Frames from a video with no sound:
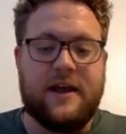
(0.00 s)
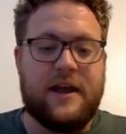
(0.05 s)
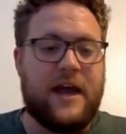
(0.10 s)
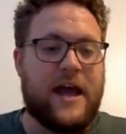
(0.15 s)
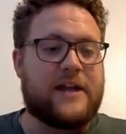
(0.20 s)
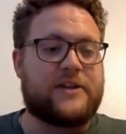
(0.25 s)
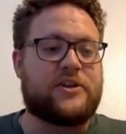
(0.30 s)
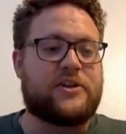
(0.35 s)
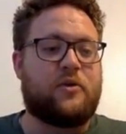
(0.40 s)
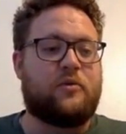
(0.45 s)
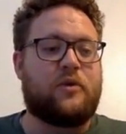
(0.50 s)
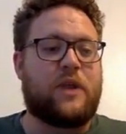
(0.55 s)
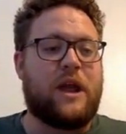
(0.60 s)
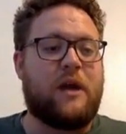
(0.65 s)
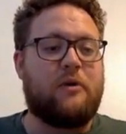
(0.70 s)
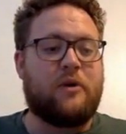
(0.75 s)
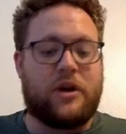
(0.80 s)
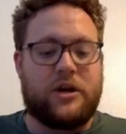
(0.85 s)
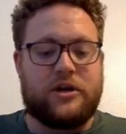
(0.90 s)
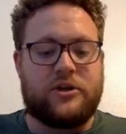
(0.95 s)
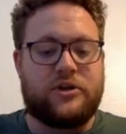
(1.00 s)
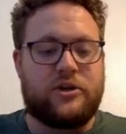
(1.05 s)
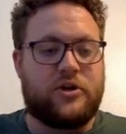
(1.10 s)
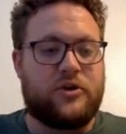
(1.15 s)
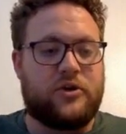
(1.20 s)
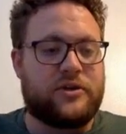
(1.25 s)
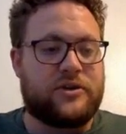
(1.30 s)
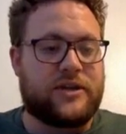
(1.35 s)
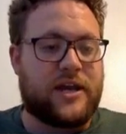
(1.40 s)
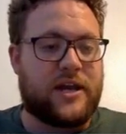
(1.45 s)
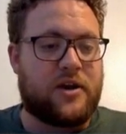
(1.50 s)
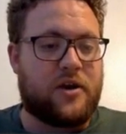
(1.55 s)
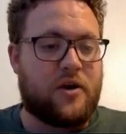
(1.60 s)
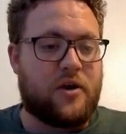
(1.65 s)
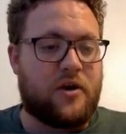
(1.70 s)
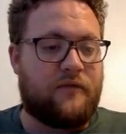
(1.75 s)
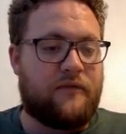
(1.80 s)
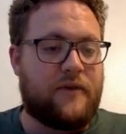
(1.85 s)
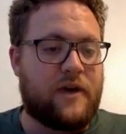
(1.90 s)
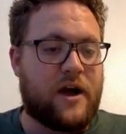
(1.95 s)
And so now we're going to do say
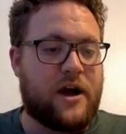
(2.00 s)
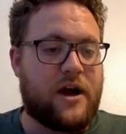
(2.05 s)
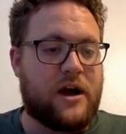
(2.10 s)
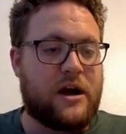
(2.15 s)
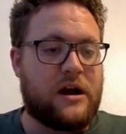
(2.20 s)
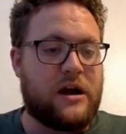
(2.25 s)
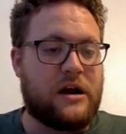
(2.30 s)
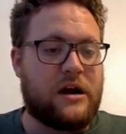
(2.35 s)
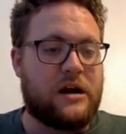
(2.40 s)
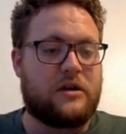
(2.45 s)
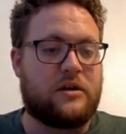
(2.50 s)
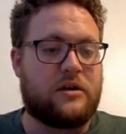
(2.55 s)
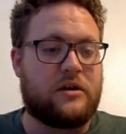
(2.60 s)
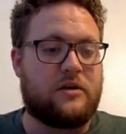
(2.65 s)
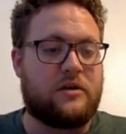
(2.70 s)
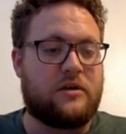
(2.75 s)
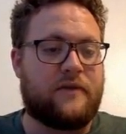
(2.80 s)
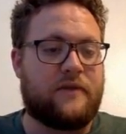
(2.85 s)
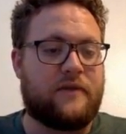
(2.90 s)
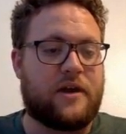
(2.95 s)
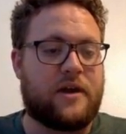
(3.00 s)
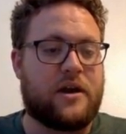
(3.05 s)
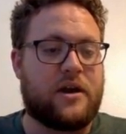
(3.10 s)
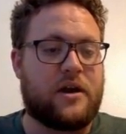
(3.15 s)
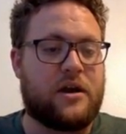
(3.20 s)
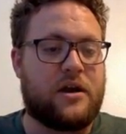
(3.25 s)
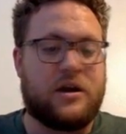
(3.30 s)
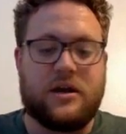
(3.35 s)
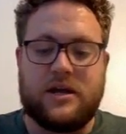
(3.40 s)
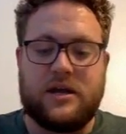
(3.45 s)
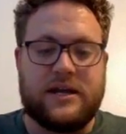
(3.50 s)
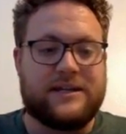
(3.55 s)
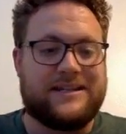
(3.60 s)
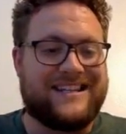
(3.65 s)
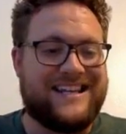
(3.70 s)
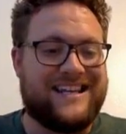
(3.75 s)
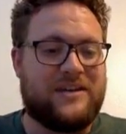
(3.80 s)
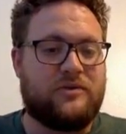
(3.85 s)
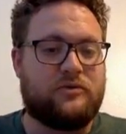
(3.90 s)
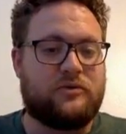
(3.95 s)
notifier, notifier is
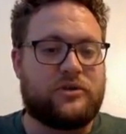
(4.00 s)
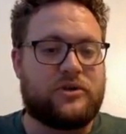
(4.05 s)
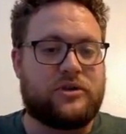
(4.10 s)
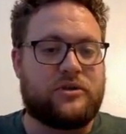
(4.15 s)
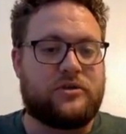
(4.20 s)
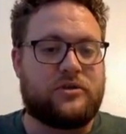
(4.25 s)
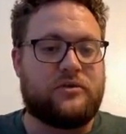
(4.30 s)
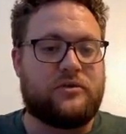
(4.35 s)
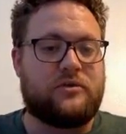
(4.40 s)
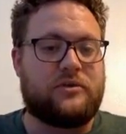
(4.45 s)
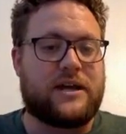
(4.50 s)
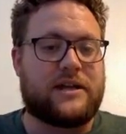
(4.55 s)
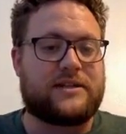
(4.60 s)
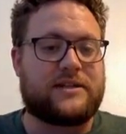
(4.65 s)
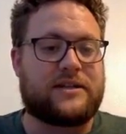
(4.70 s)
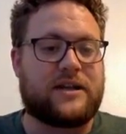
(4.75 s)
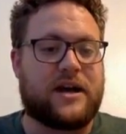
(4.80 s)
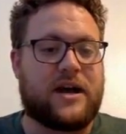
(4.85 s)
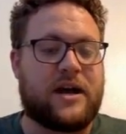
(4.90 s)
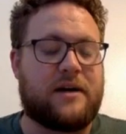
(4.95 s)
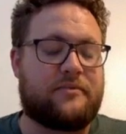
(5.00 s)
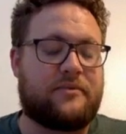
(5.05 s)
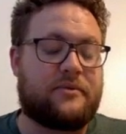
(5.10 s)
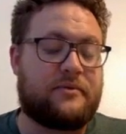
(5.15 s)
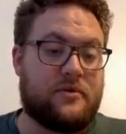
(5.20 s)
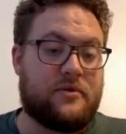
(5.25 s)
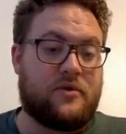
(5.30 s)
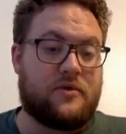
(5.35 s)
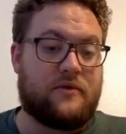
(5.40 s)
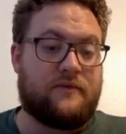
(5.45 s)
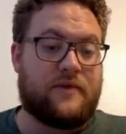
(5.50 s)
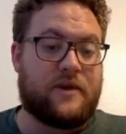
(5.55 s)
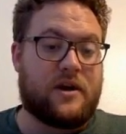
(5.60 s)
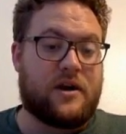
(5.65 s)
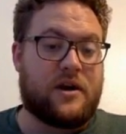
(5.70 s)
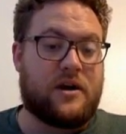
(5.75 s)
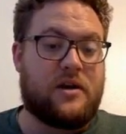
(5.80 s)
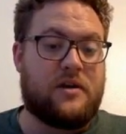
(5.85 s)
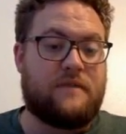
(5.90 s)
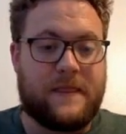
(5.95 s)
equal to desktop
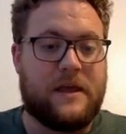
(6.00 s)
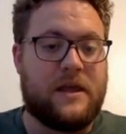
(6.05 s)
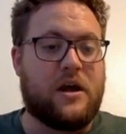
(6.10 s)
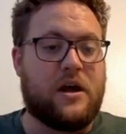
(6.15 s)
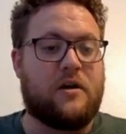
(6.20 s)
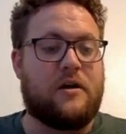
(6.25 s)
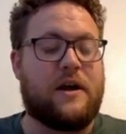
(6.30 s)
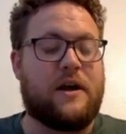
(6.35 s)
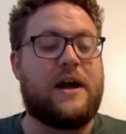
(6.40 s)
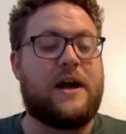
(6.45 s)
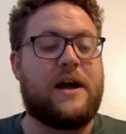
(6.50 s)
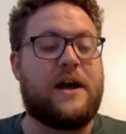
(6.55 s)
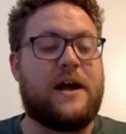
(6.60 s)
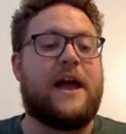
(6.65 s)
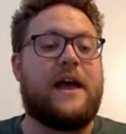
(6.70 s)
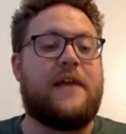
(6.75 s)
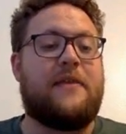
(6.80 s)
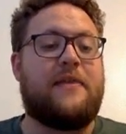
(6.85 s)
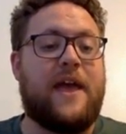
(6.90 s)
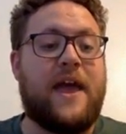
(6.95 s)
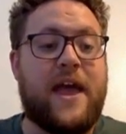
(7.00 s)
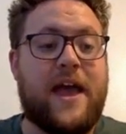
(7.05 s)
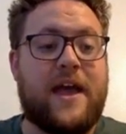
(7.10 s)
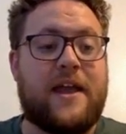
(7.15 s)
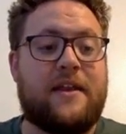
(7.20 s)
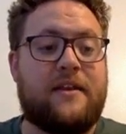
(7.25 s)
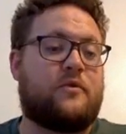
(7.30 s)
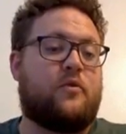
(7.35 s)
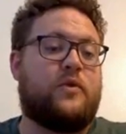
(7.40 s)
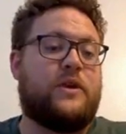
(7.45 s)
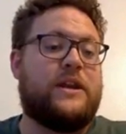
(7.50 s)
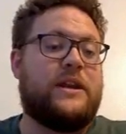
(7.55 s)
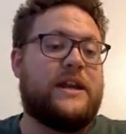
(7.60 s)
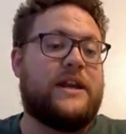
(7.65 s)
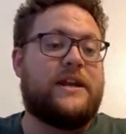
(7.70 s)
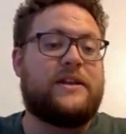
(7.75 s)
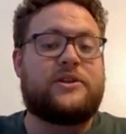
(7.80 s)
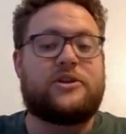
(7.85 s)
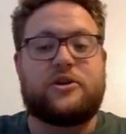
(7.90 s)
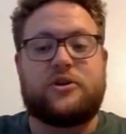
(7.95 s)
notifier. All right. And then we
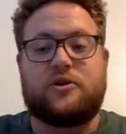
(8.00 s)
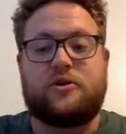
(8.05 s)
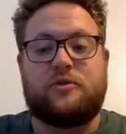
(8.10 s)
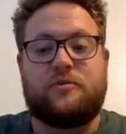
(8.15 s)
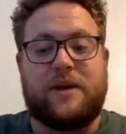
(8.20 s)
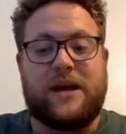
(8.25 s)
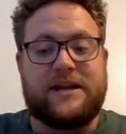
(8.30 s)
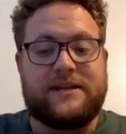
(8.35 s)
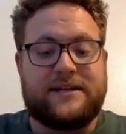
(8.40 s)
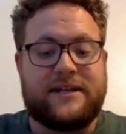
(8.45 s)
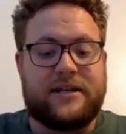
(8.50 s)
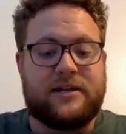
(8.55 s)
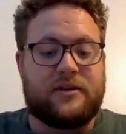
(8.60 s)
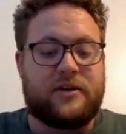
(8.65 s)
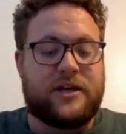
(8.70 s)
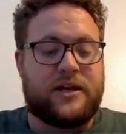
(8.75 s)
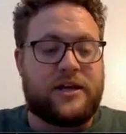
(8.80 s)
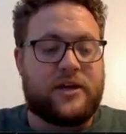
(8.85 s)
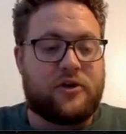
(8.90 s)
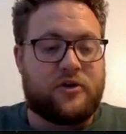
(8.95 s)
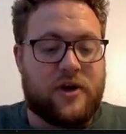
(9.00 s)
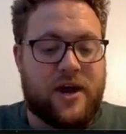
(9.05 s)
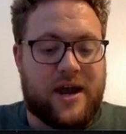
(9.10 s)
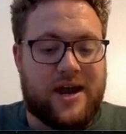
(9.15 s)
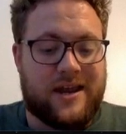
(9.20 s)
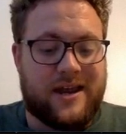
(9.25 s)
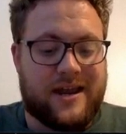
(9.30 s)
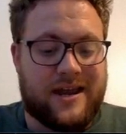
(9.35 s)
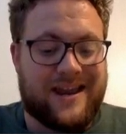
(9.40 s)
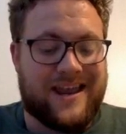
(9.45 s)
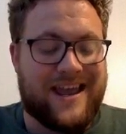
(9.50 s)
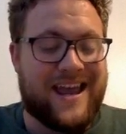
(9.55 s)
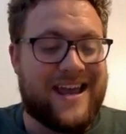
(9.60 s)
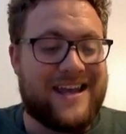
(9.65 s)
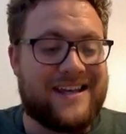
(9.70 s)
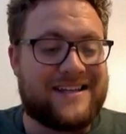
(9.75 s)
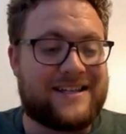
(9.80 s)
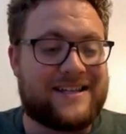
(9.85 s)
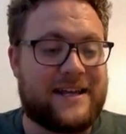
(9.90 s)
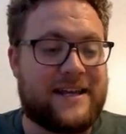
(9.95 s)
need to basically create an
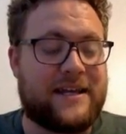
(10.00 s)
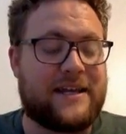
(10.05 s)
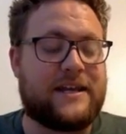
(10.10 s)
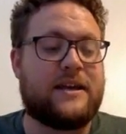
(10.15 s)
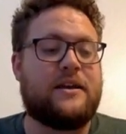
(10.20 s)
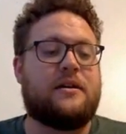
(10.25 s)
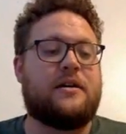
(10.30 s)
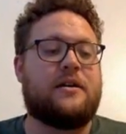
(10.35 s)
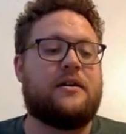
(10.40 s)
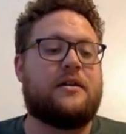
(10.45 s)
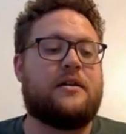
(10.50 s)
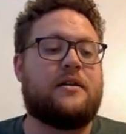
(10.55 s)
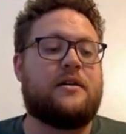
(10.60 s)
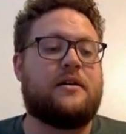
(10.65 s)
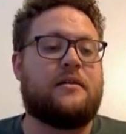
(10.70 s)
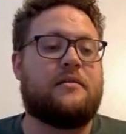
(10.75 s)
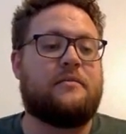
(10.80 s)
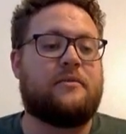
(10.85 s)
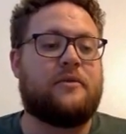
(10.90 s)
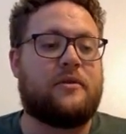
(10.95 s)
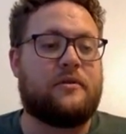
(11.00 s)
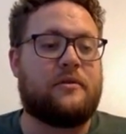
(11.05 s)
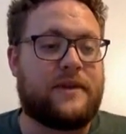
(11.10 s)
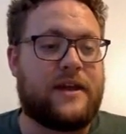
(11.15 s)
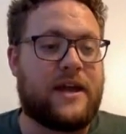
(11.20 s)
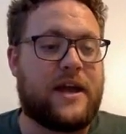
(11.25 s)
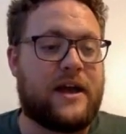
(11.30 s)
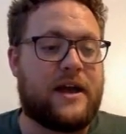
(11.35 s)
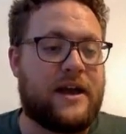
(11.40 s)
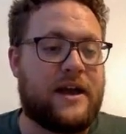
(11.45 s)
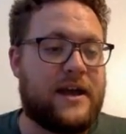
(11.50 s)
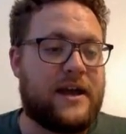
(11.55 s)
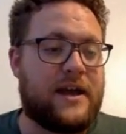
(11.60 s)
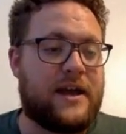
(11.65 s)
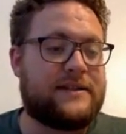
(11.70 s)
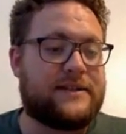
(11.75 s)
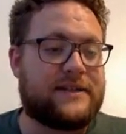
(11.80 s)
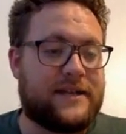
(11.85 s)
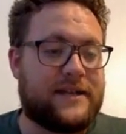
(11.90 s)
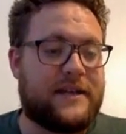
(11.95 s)
async um, or yeah,
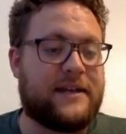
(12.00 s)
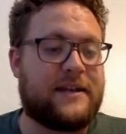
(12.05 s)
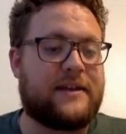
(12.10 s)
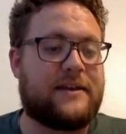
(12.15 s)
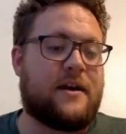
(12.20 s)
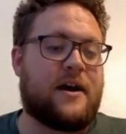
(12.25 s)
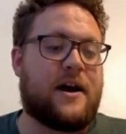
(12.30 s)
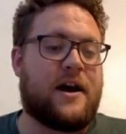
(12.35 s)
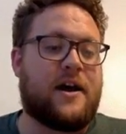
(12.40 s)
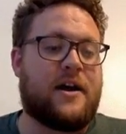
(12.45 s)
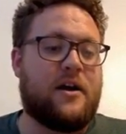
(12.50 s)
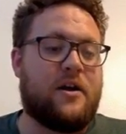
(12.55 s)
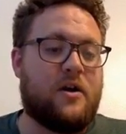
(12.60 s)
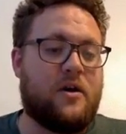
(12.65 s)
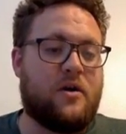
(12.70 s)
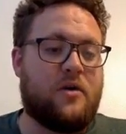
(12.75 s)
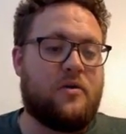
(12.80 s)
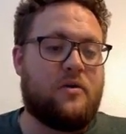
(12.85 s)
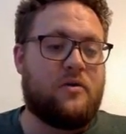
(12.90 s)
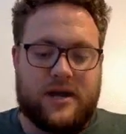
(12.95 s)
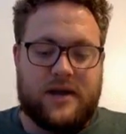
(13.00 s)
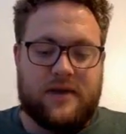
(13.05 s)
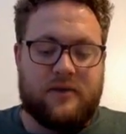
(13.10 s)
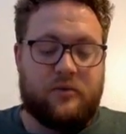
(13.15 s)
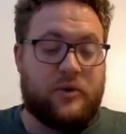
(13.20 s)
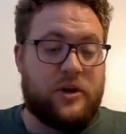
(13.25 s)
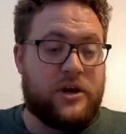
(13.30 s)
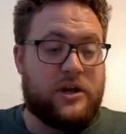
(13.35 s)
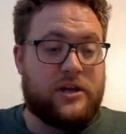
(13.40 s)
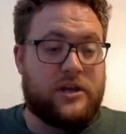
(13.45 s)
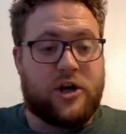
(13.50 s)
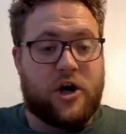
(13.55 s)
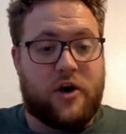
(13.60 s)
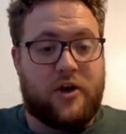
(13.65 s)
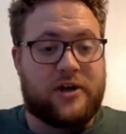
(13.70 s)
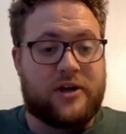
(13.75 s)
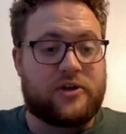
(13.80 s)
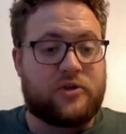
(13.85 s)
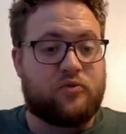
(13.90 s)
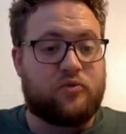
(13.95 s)
async IO. And then we need to call
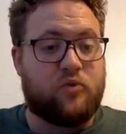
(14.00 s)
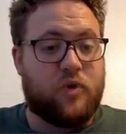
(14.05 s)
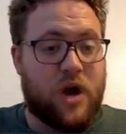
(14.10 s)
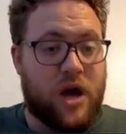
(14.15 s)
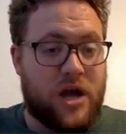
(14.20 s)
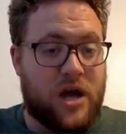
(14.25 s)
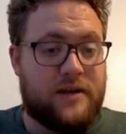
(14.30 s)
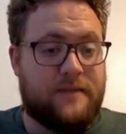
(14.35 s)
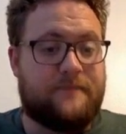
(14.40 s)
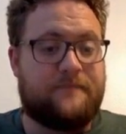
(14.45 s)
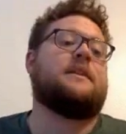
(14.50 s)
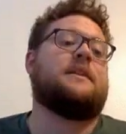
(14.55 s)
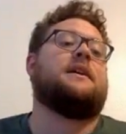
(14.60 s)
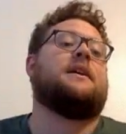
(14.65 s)
that to run.